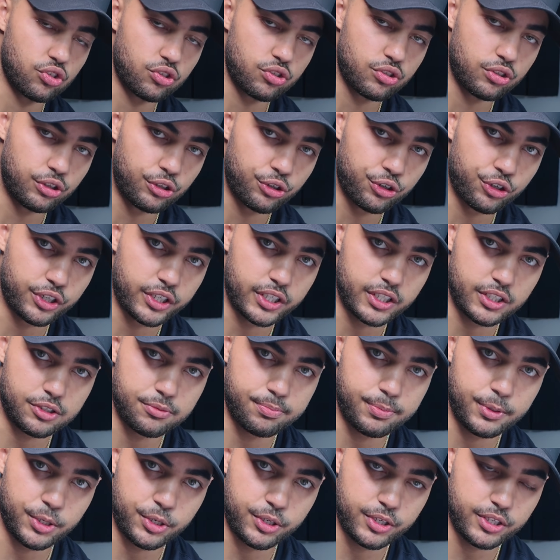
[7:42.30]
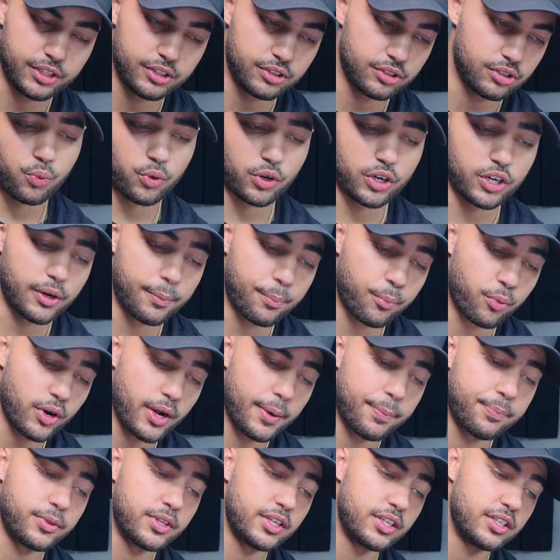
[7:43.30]
just a learning experience. We're going to
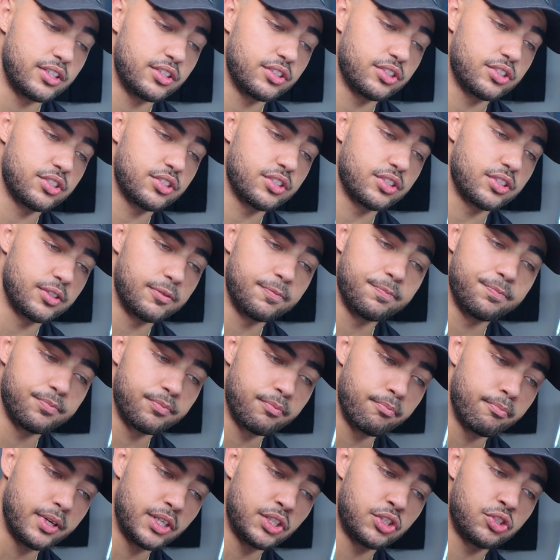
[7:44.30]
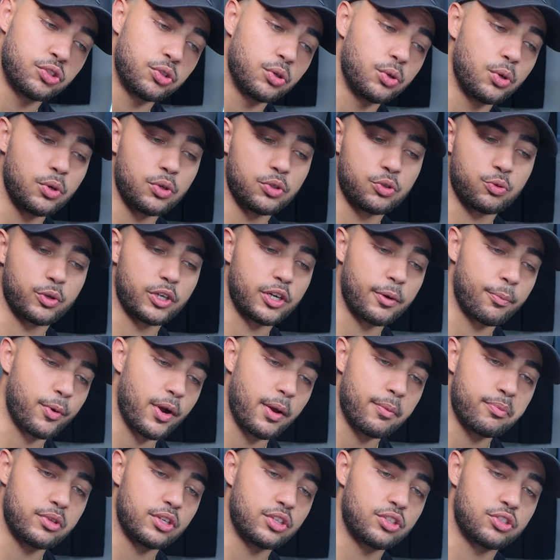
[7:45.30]
prep these midsoles. We're going to
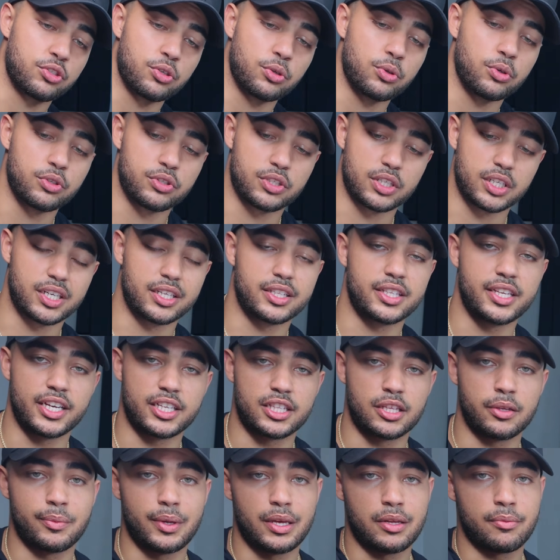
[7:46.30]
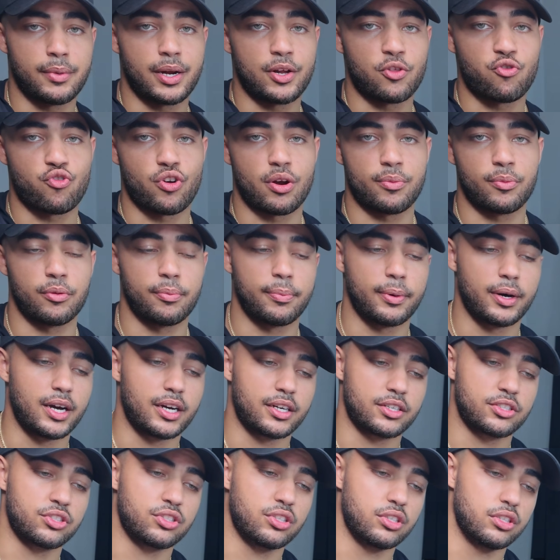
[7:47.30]
prep these soles. I'm going to take them in my Dremel
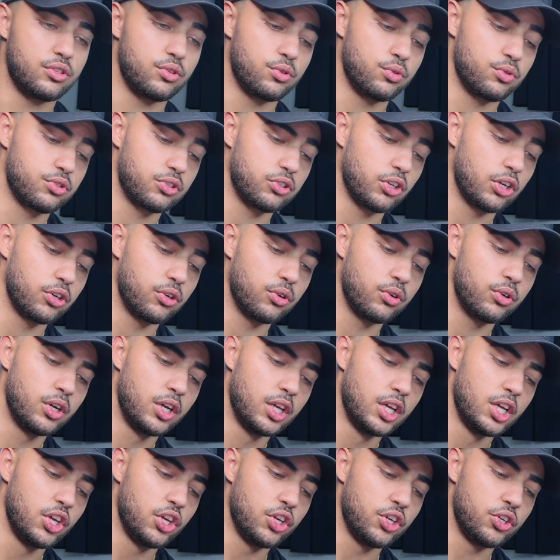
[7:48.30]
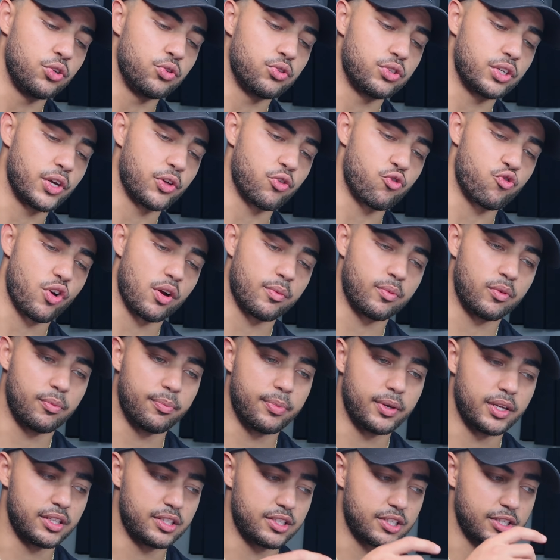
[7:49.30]
box to do so, using a Dremel
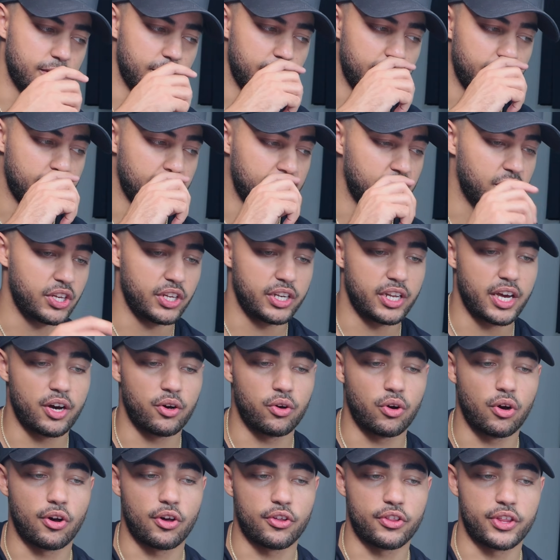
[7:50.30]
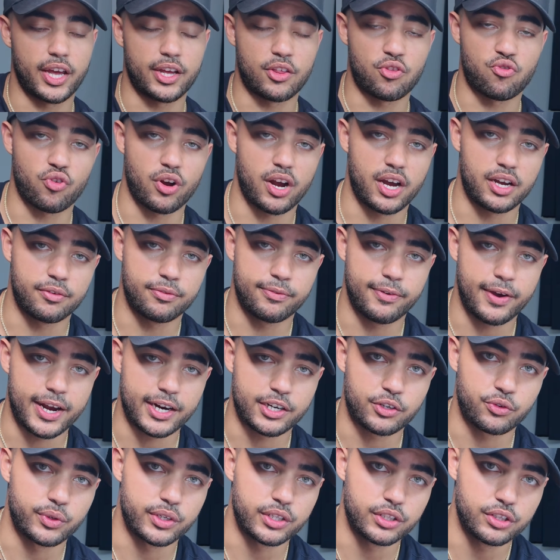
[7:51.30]
bit to clean out all that dried
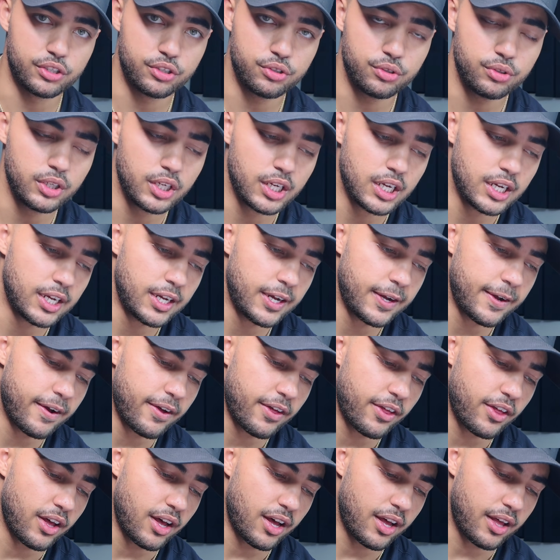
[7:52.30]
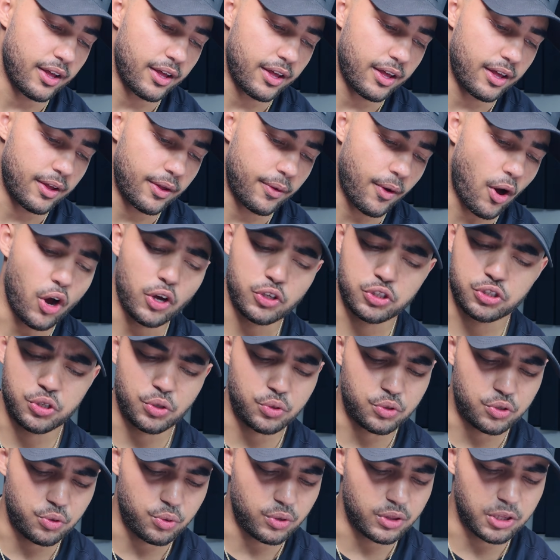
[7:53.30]
factory glue.
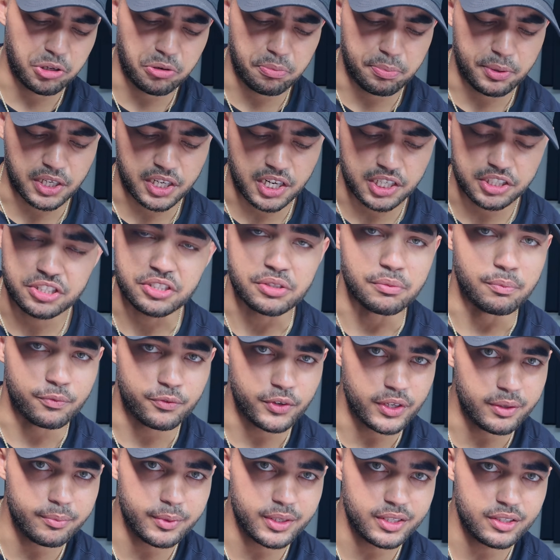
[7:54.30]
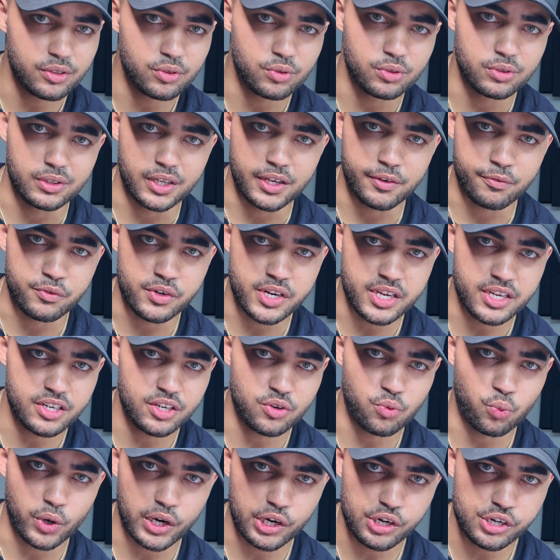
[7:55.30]
Also do a little bit of custom fitment if
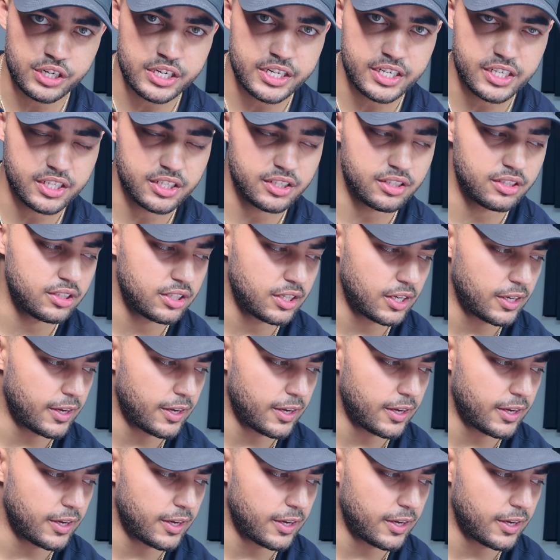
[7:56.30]
needed, where needed.